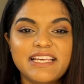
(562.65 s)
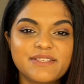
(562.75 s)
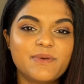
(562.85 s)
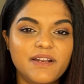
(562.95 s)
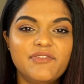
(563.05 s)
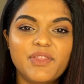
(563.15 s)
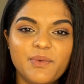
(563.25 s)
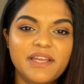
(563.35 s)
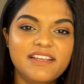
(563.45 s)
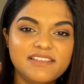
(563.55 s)
as one of
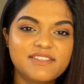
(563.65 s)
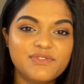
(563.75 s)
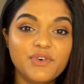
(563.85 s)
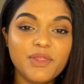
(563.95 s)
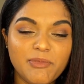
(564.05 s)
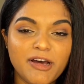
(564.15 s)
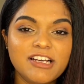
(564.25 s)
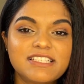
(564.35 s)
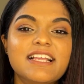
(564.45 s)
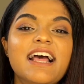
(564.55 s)
the winners for the
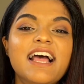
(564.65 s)
box.